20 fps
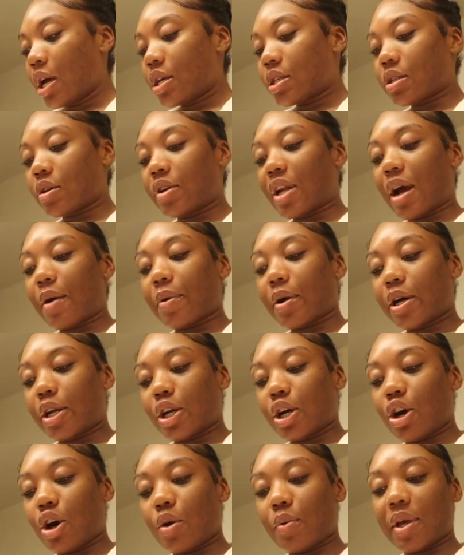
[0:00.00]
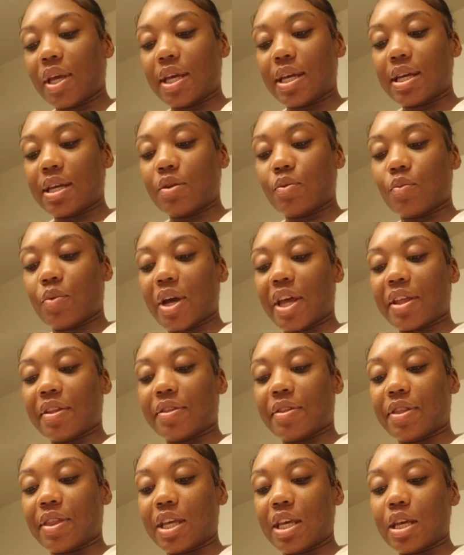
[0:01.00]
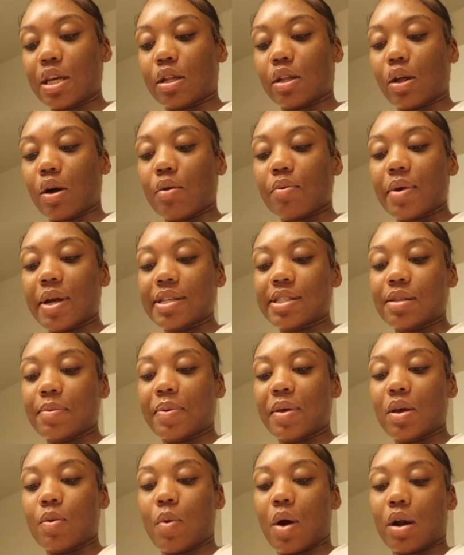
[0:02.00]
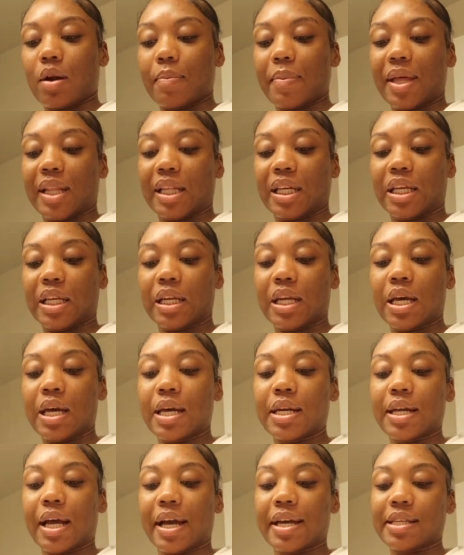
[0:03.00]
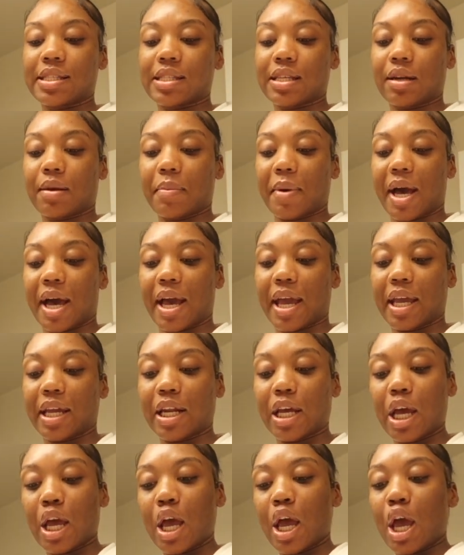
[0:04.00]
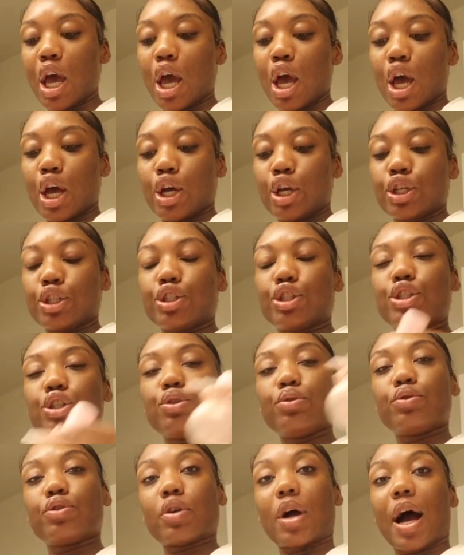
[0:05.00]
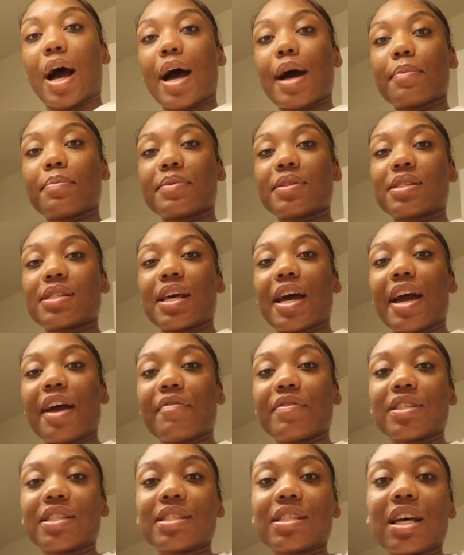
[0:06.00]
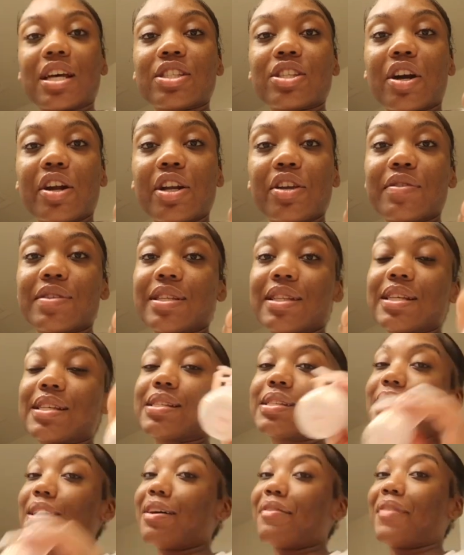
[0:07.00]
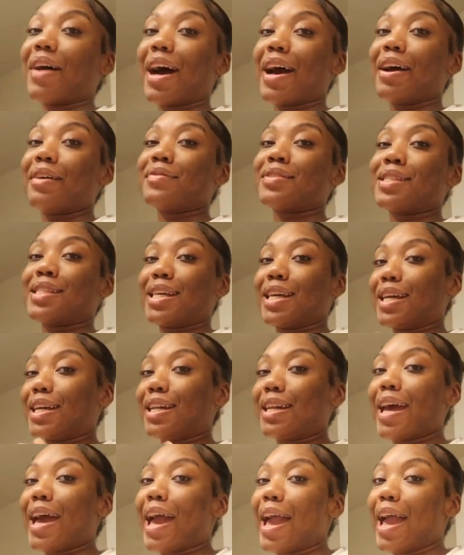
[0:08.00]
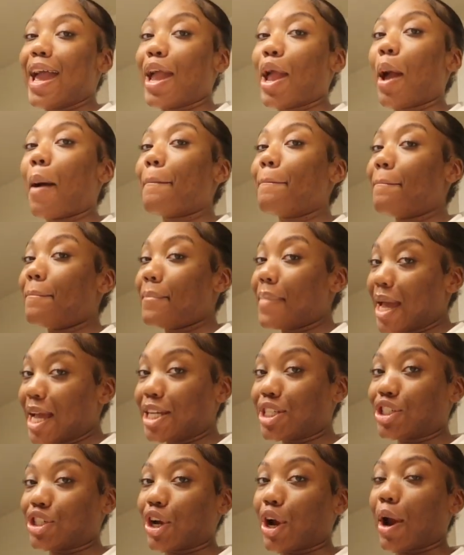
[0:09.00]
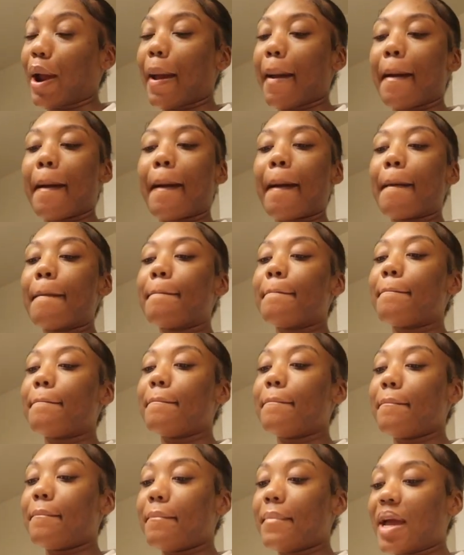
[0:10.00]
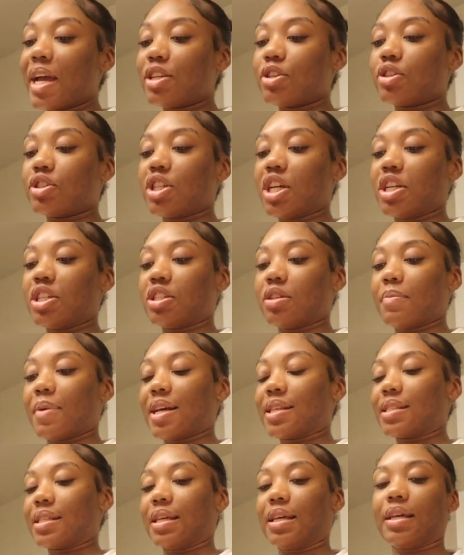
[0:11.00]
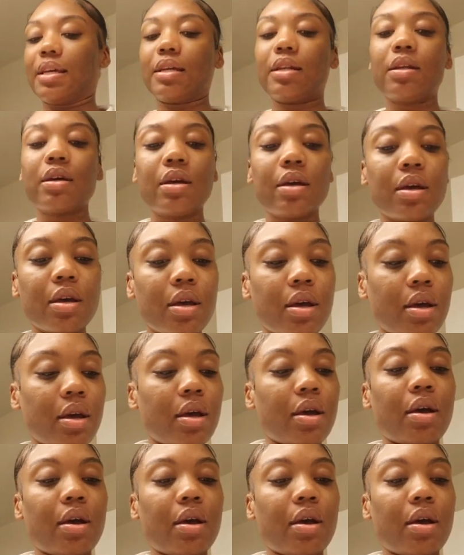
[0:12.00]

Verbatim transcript: So now we're gonna go in with the Glow Recipe Watermelon Niacinamide Dew Drops. Ever since I started using this stuff, I have seen a major, major change in my skin.